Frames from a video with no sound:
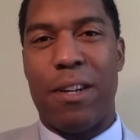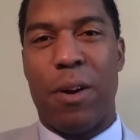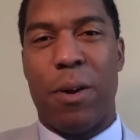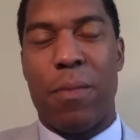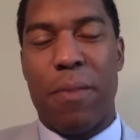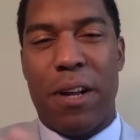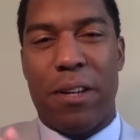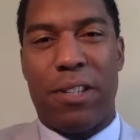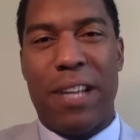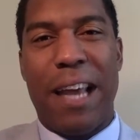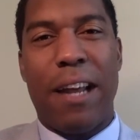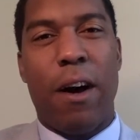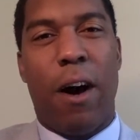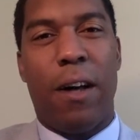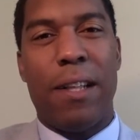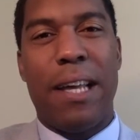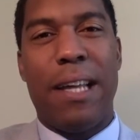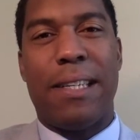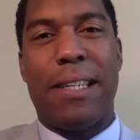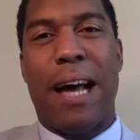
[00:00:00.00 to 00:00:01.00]
or take
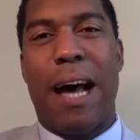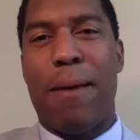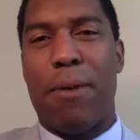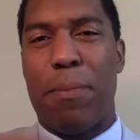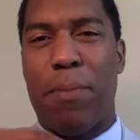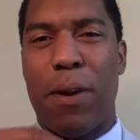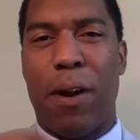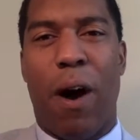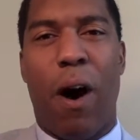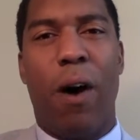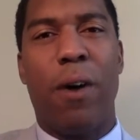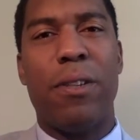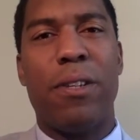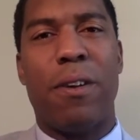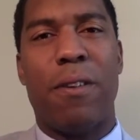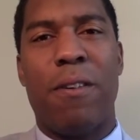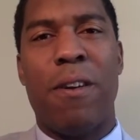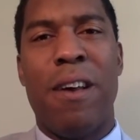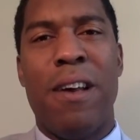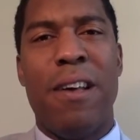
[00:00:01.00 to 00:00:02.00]
all that time to put all
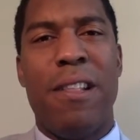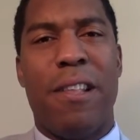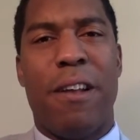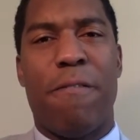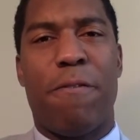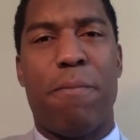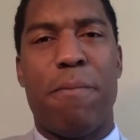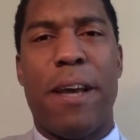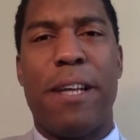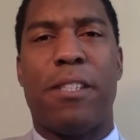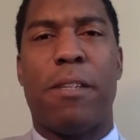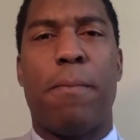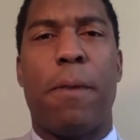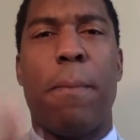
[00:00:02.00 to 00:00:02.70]
their information,